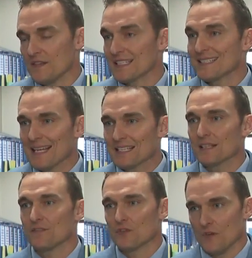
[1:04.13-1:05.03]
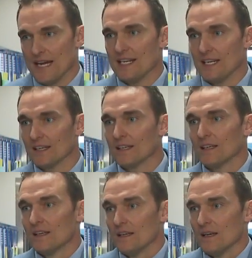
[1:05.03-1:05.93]
extensive training
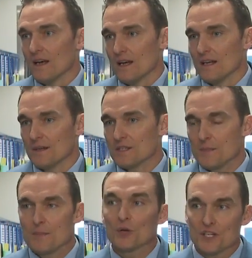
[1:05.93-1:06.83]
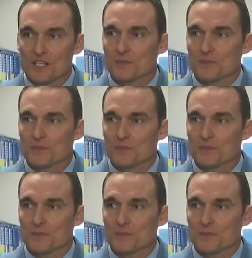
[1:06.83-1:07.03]
uh, to be put in this